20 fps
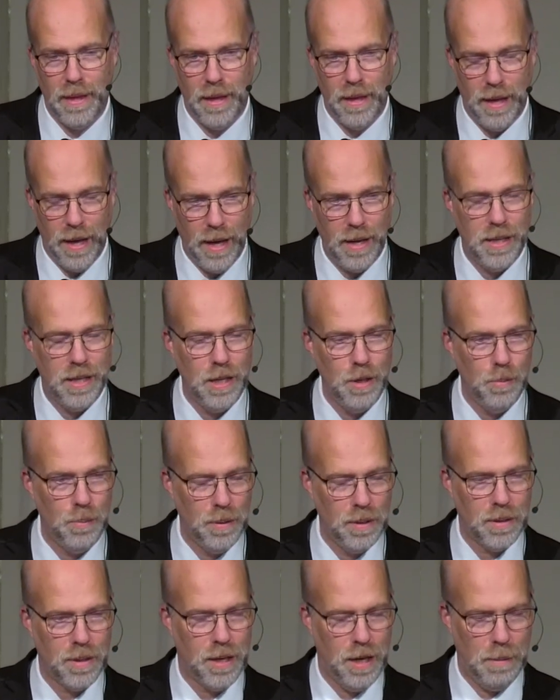And he
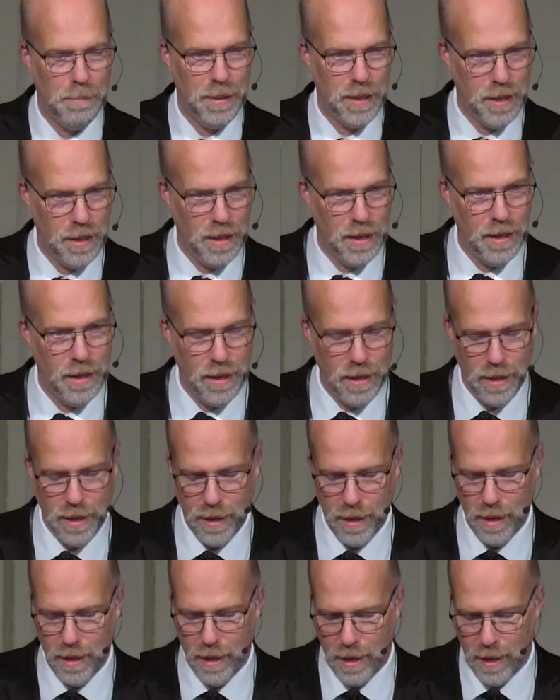will come again
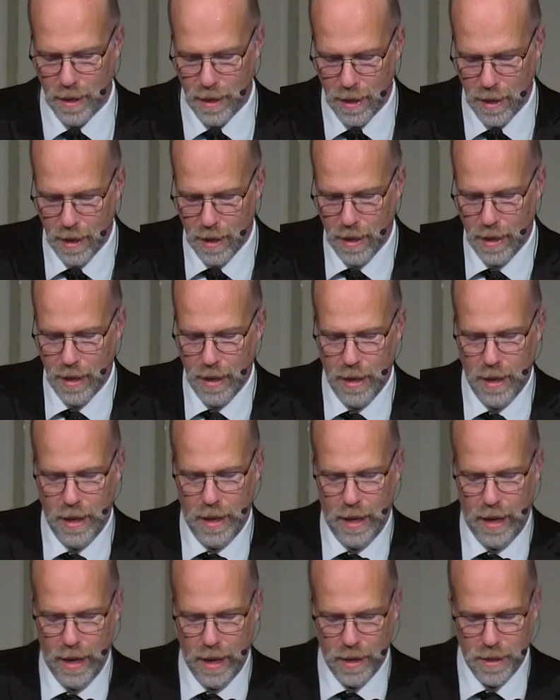
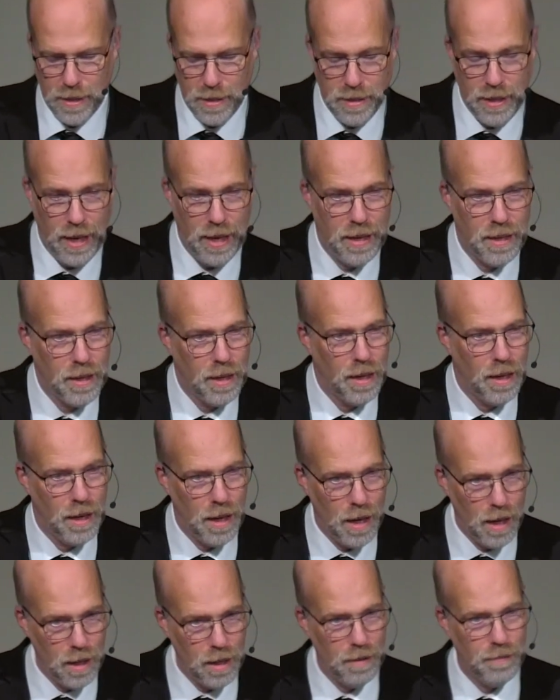and take
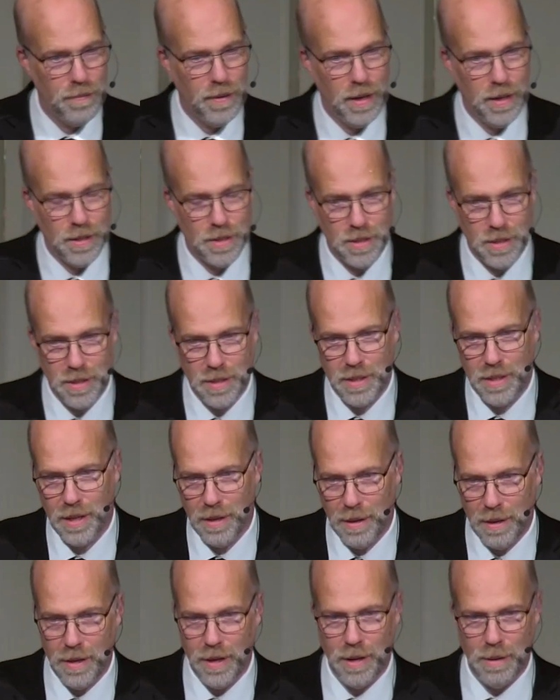all of us,
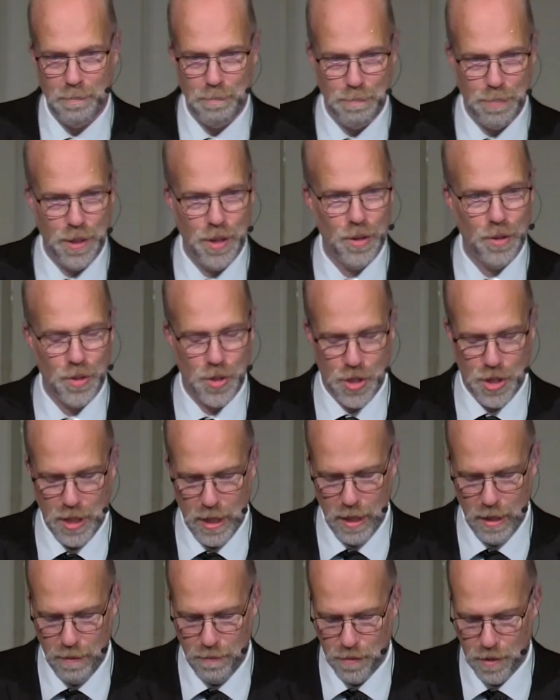pure
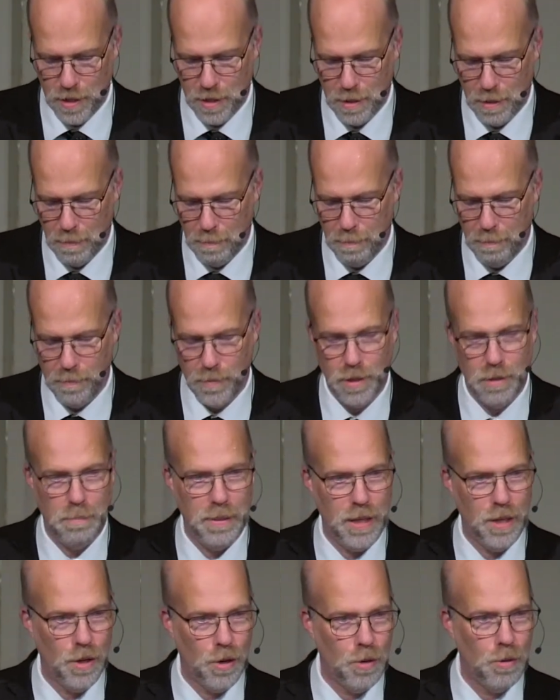sheaves, to
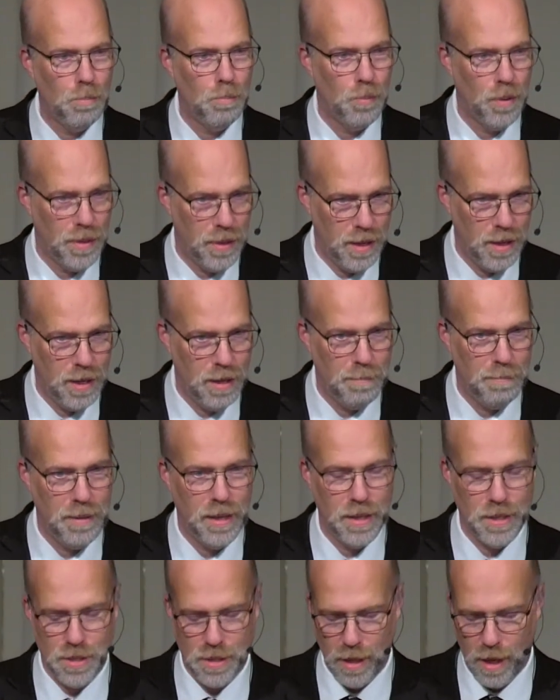be home with him
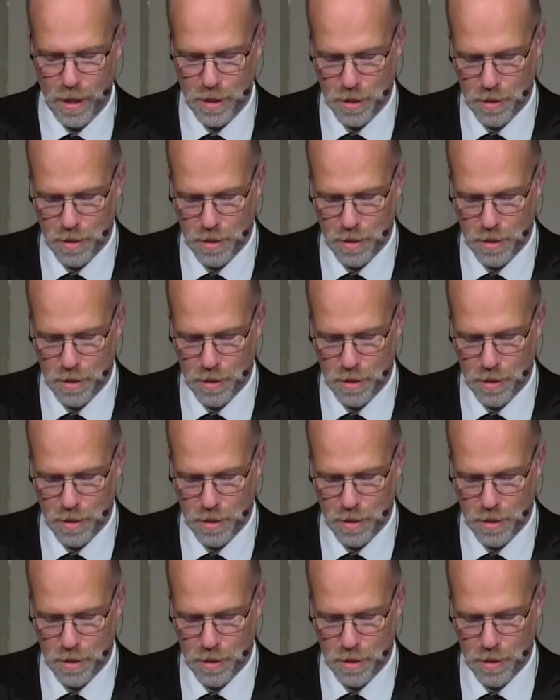in songs